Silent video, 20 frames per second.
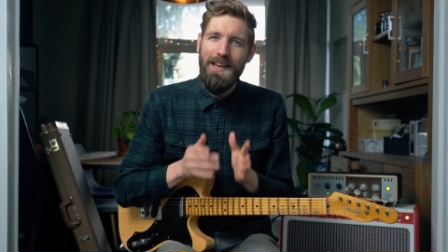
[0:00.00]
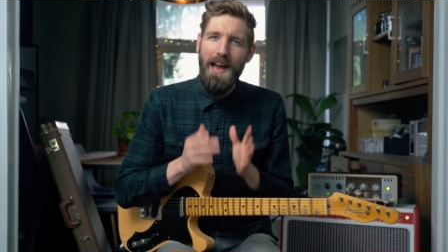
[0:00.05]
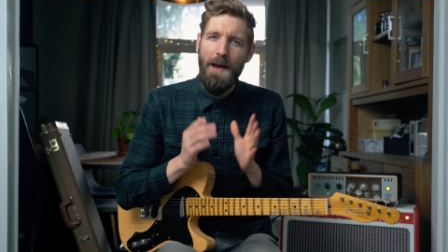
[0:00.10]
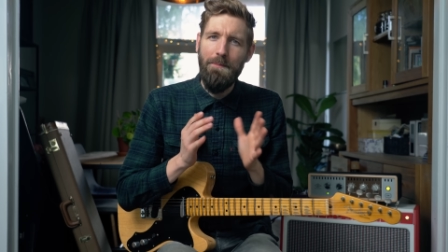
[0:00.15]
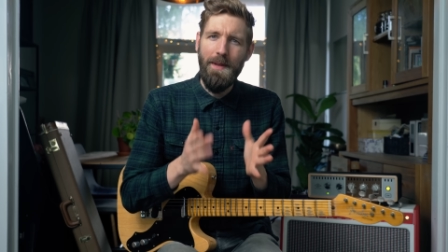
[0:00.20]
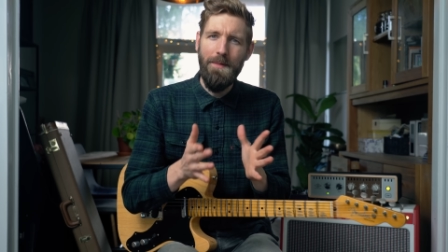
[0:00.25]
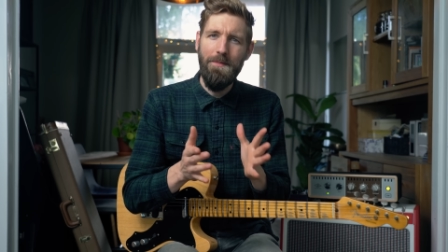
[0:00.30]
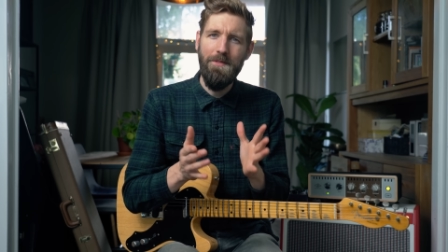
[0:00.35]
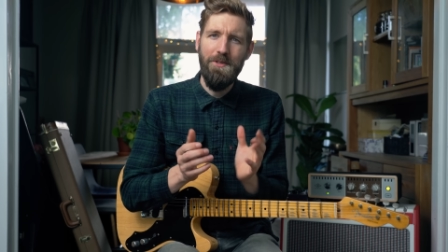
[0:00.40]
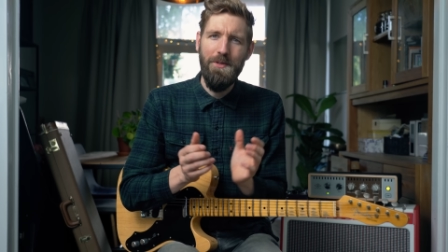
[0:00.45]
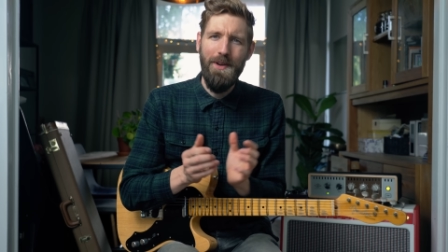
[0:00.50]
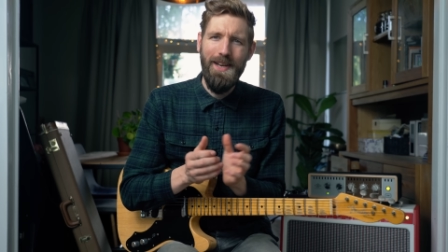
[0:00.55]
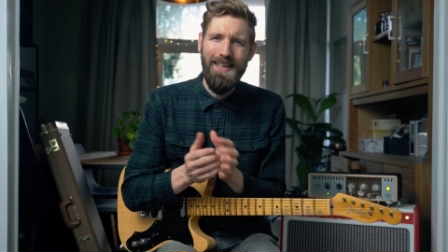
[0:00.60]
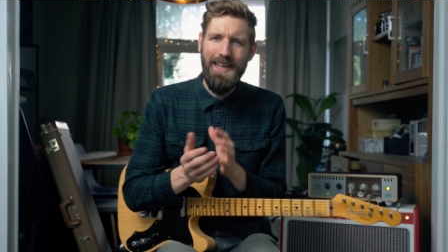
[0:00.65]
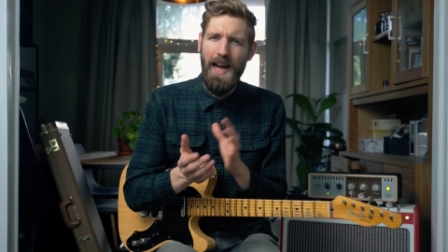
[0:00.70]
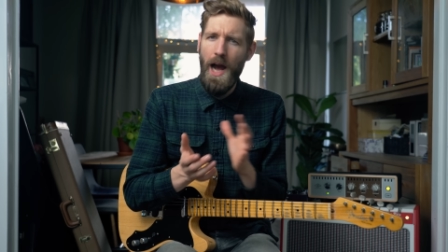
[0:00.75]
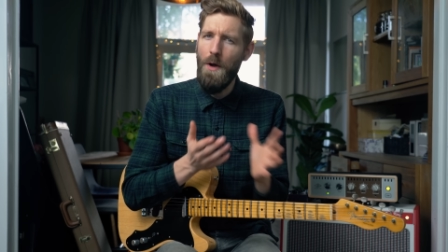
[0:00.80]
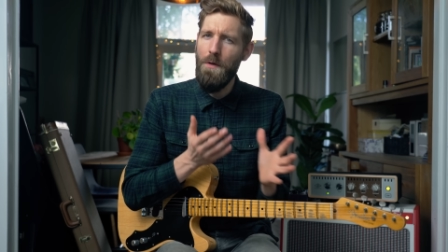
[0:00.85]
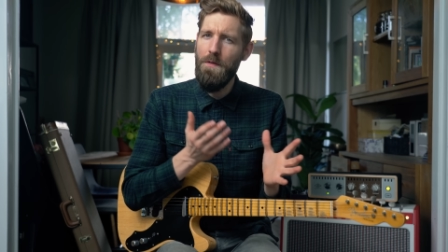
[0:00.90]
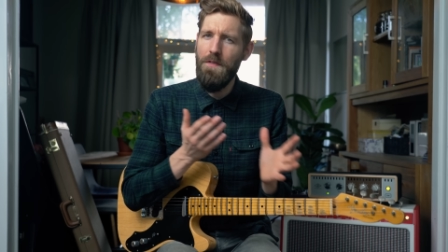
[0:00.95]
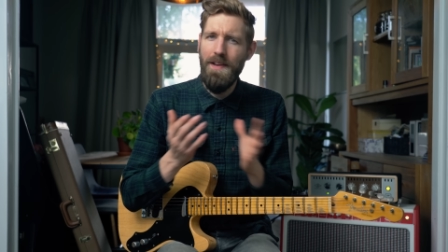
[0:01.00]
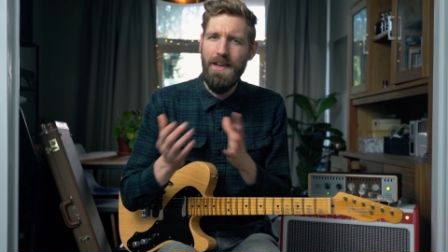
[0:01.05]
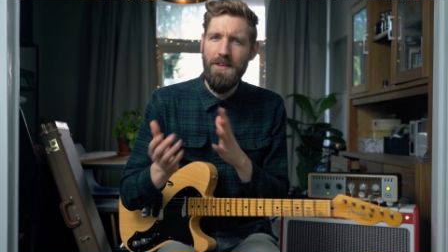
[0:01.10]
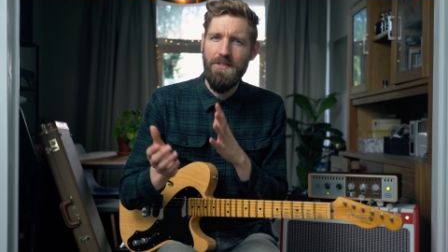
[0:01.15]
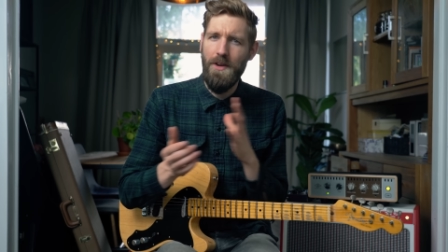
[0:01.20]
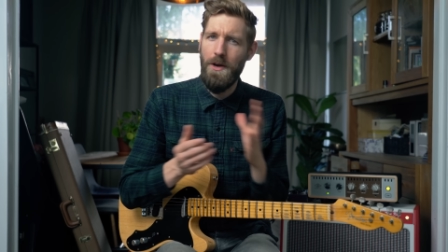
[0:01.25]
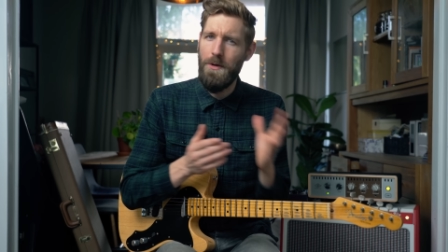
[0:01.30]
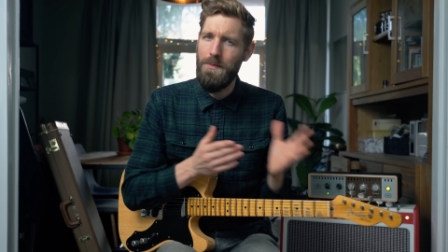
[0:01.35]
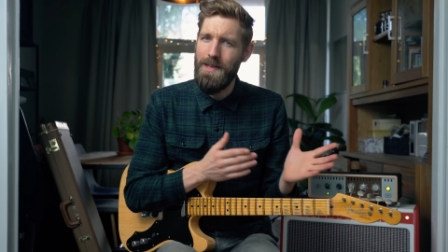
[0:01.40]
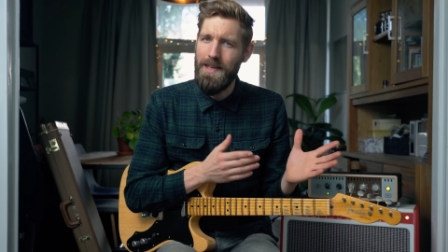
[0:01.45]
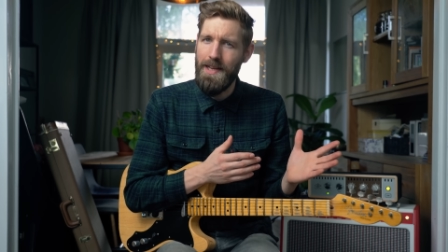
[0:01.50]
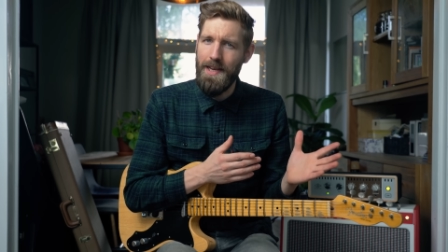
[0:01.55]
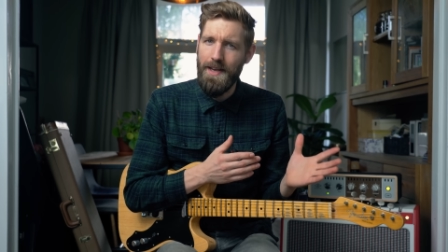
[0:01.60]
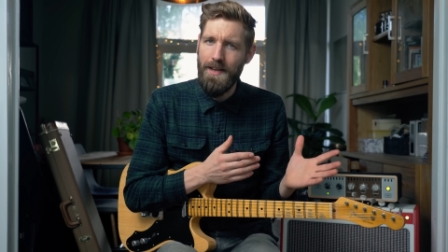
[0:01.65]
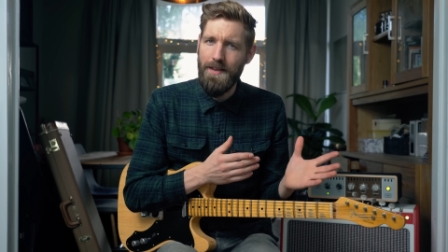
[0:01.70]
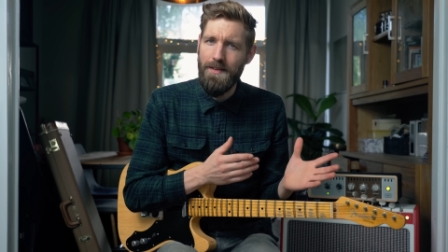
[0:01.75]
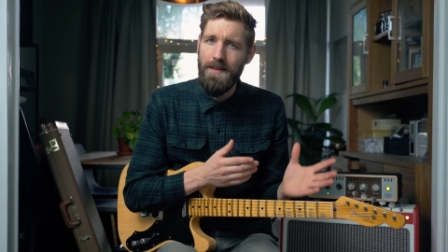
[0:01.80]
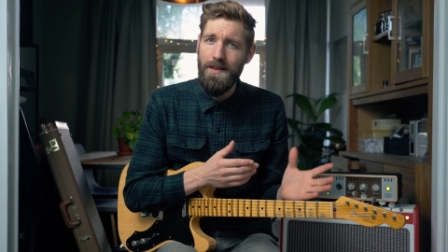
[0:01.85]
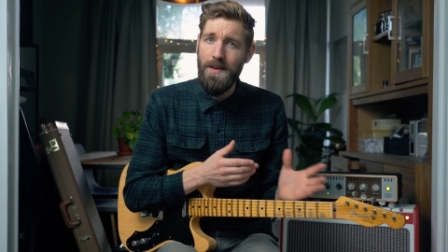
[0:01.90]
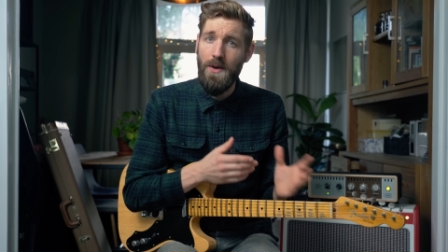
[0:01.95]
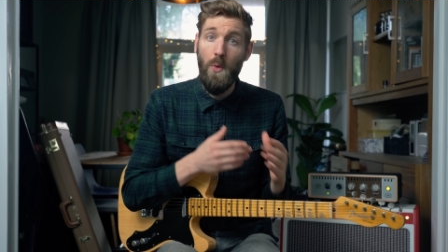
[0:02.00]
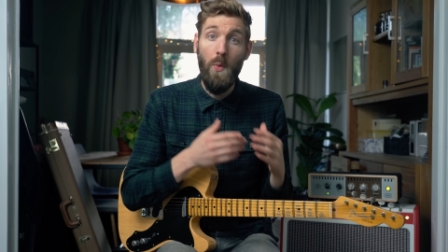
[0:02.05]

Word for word: I'm demonstrating how things are related,